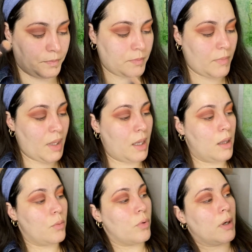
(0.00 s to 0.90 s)

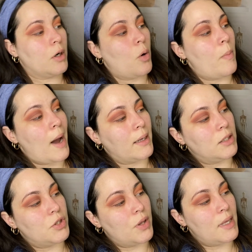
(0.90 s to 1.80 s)
And we're gonna go back
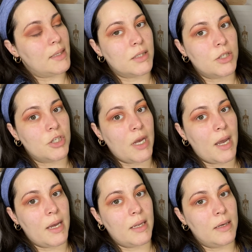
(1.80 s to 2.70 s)
into this
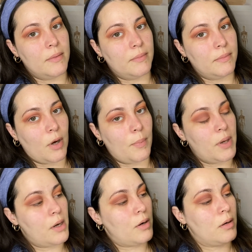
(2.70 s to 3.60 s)
shade up
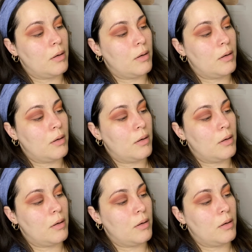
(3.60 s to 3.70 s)
here,